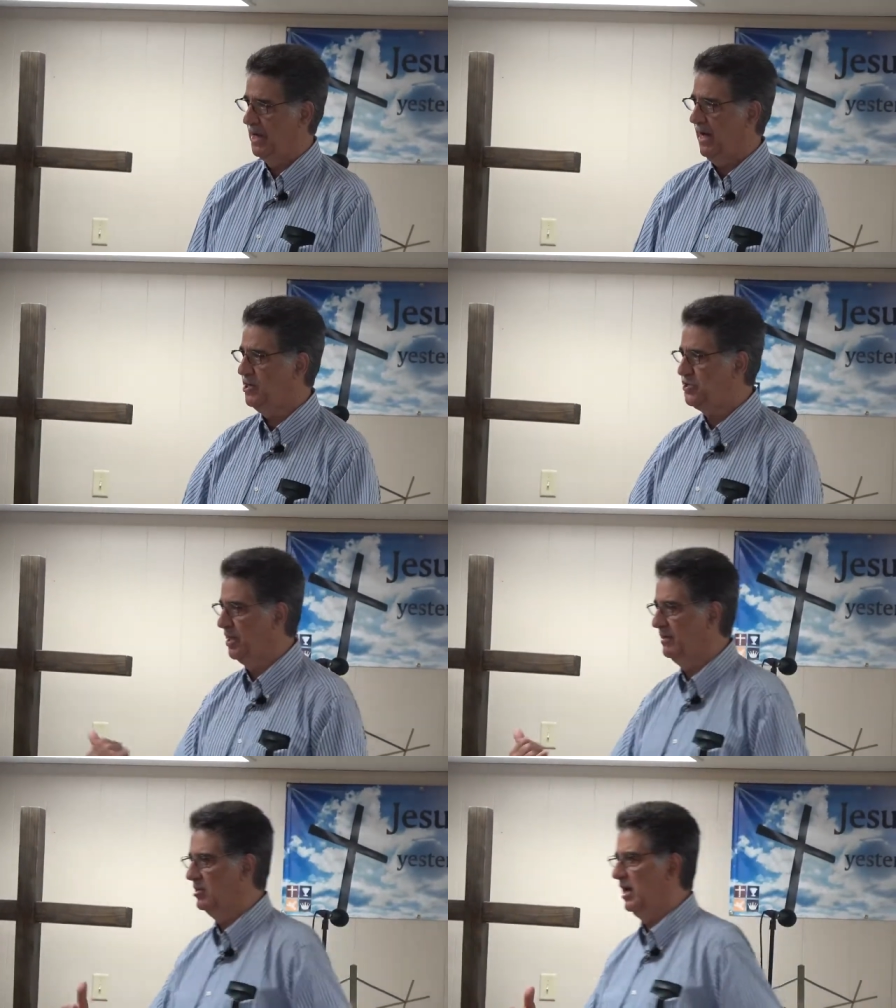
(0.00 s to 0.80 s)
I used to
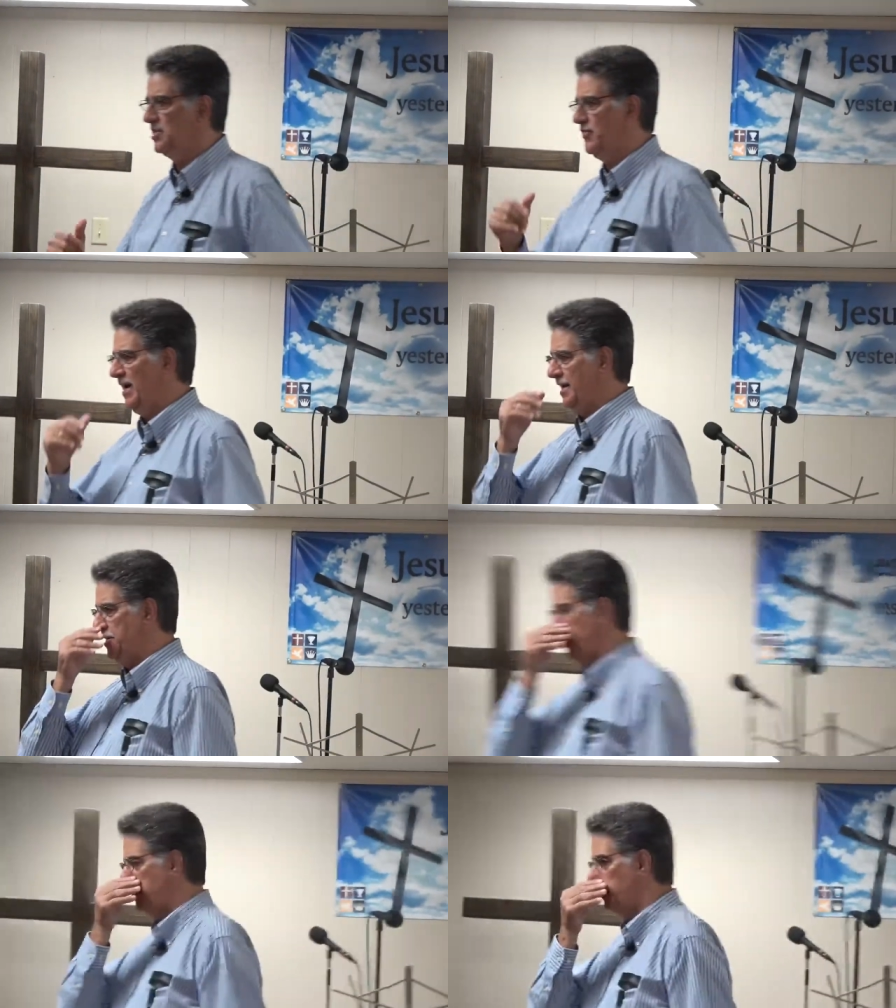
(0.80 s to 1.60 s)
live in Las
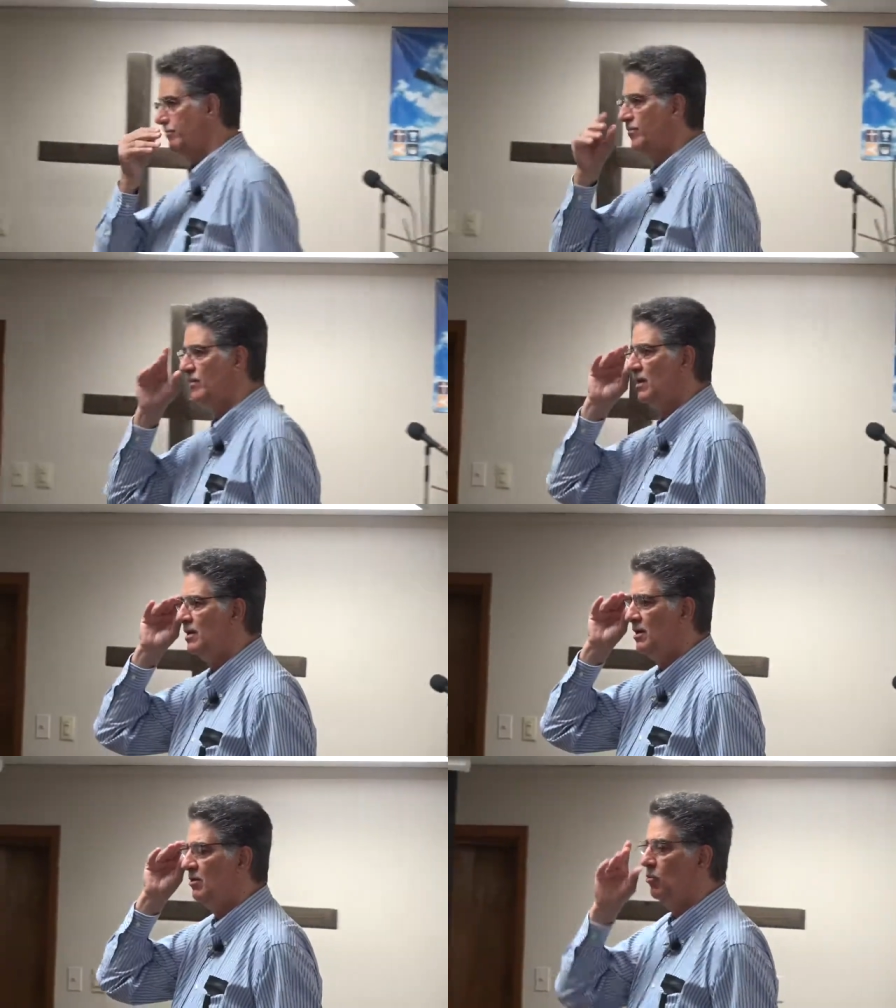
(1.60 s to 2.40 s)
Vegas.
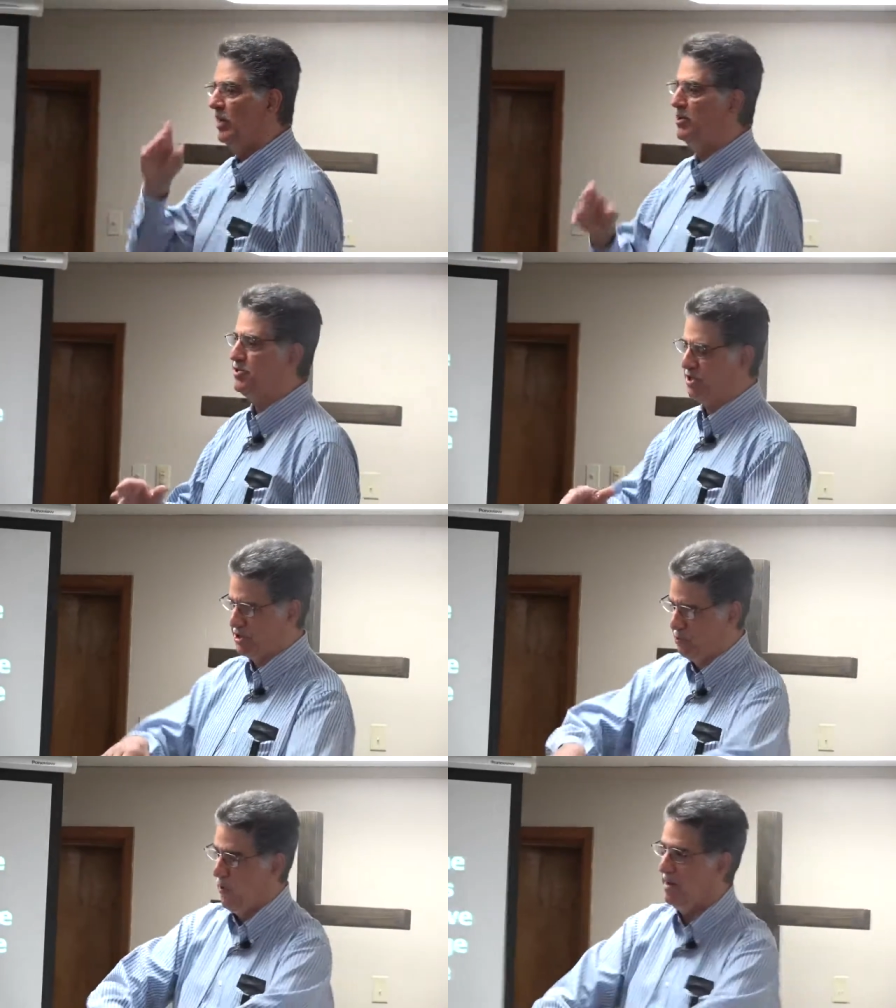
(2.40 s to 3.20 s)
We used to
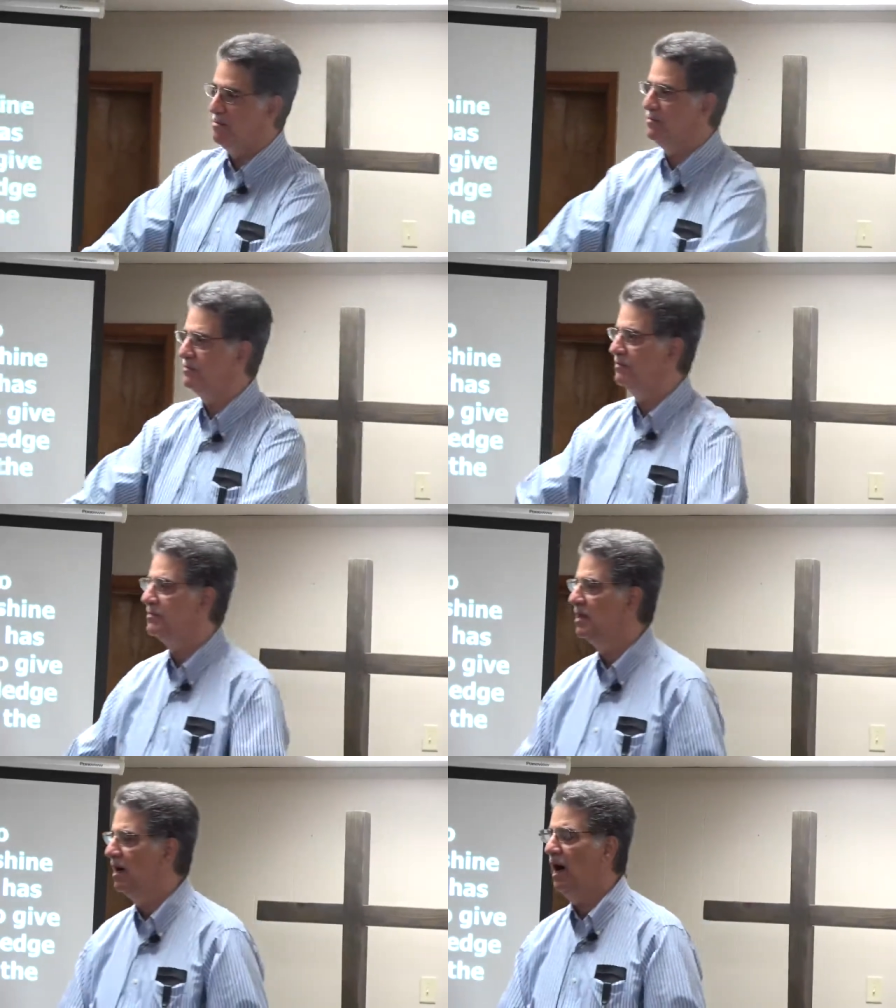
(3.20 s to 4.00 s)
swim
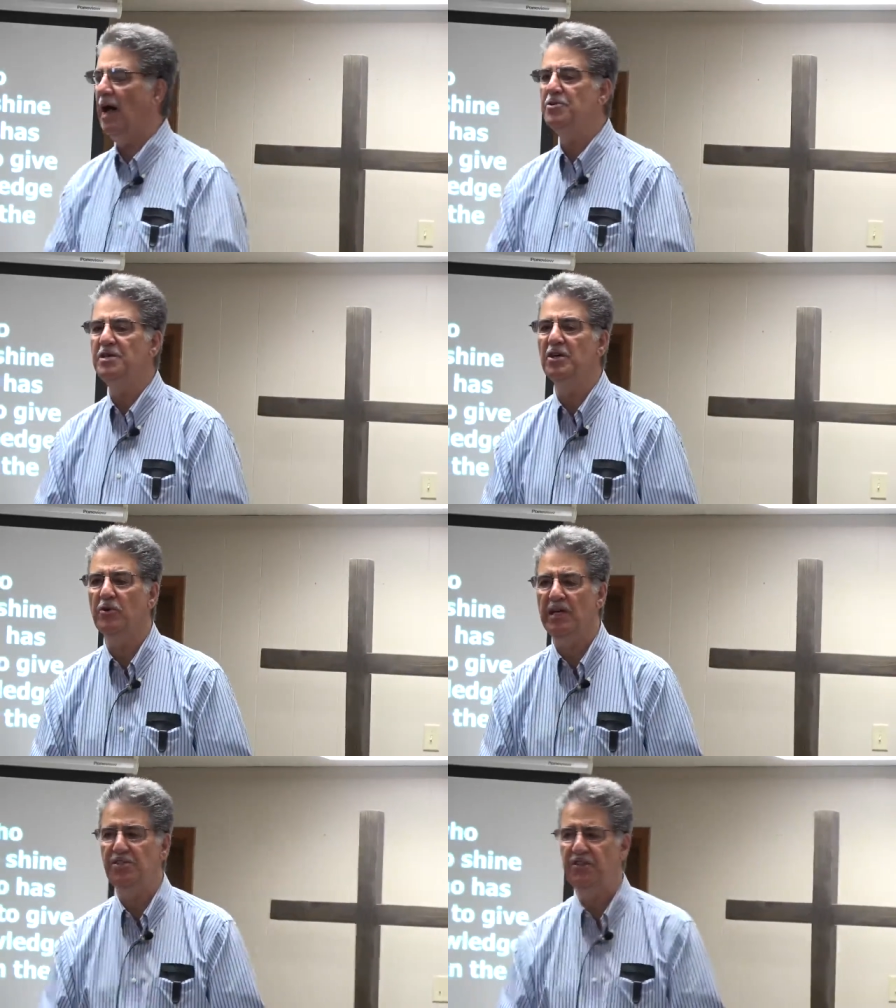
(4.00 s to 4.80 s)
100
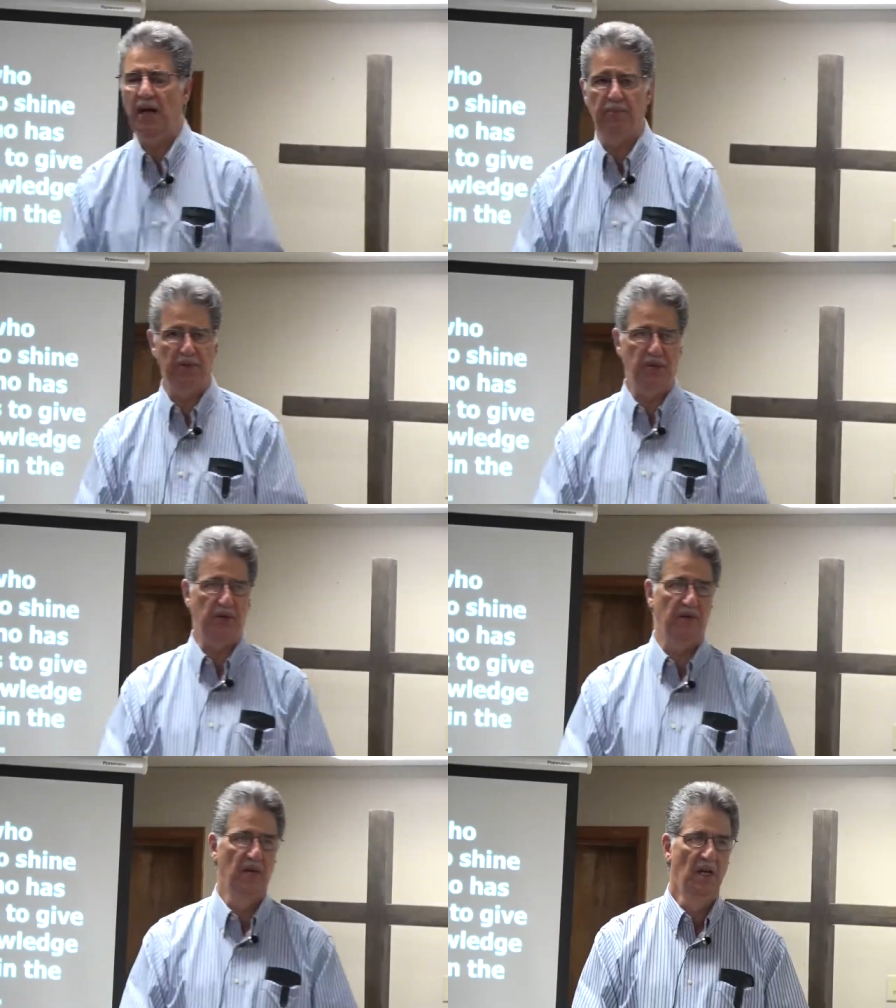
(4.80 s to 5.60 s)
degrees temperature
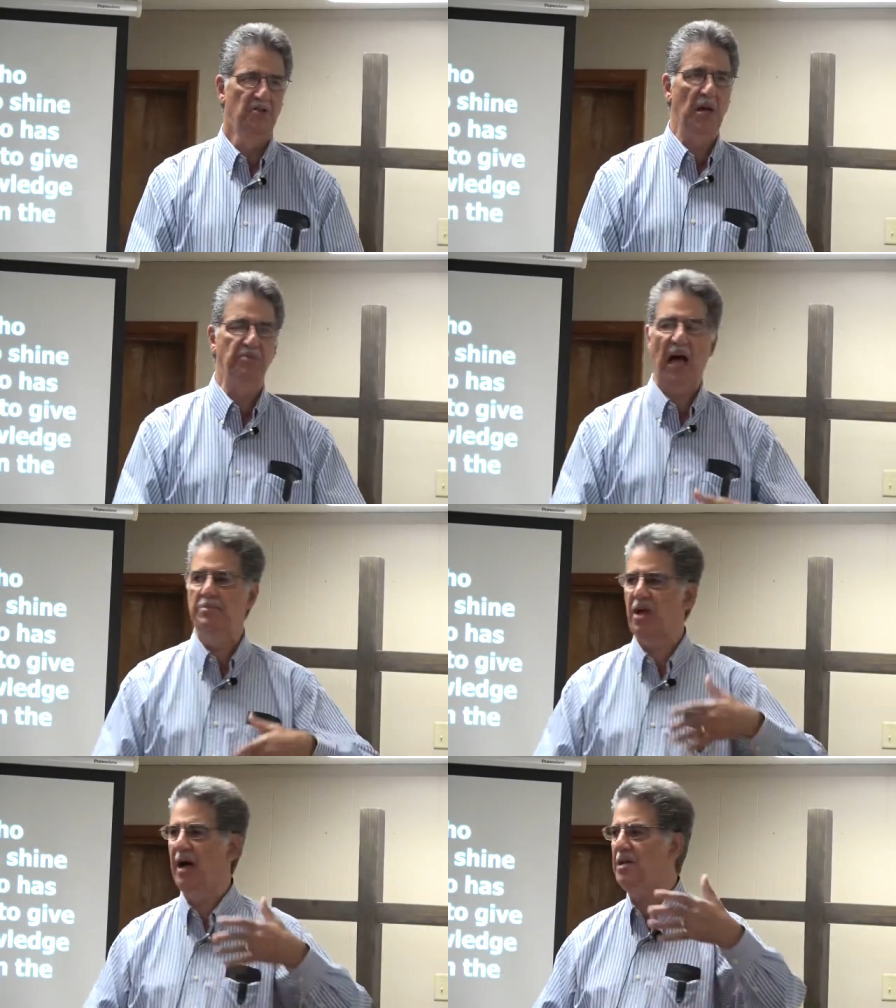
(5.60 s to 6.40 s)

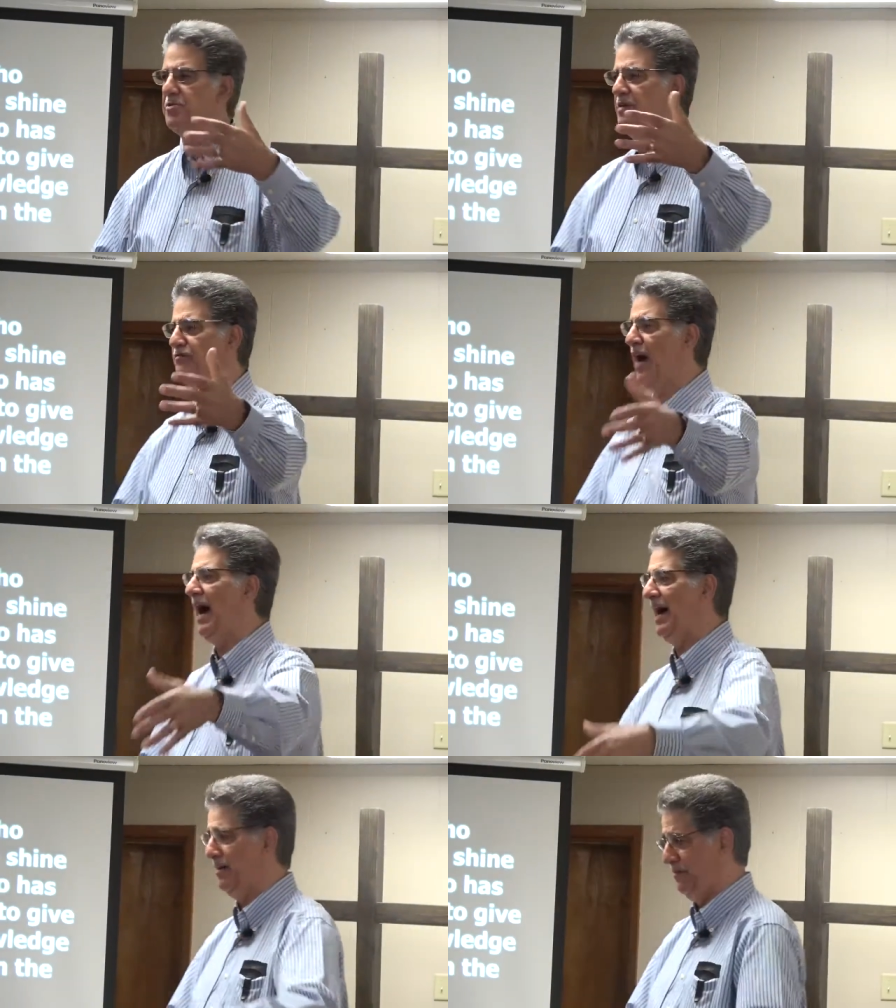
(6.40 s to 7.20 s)
sometimes
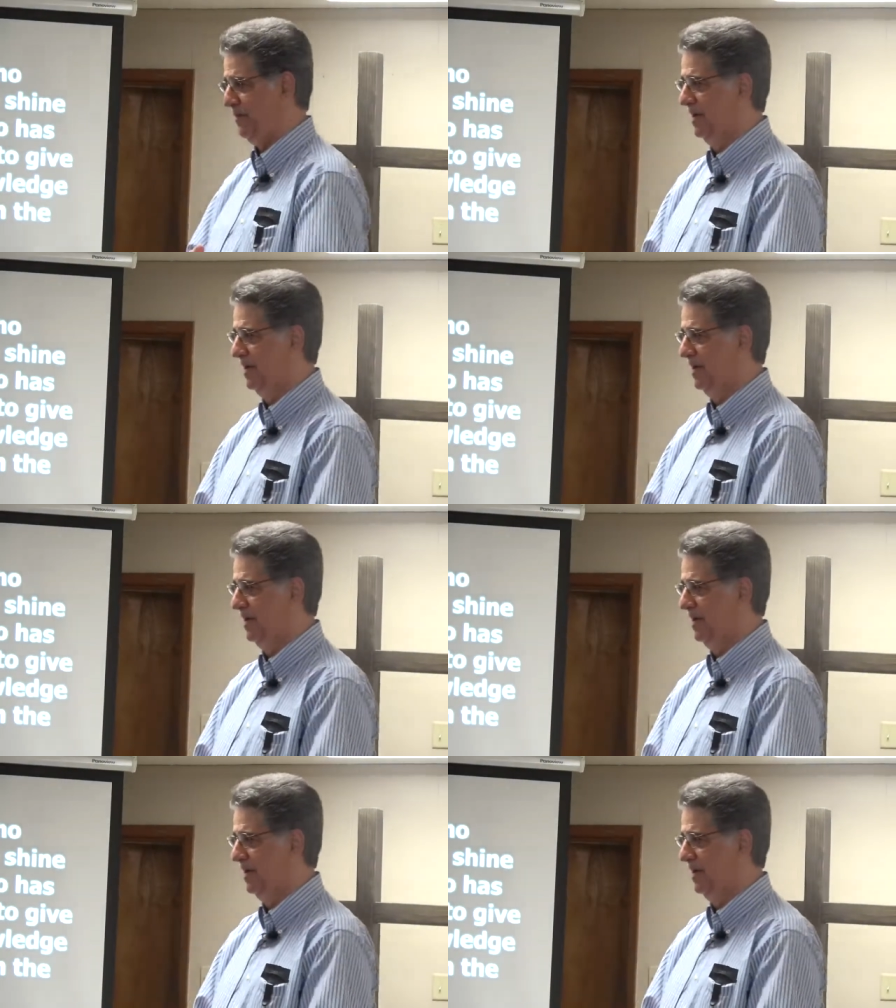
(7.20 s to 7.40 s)
105.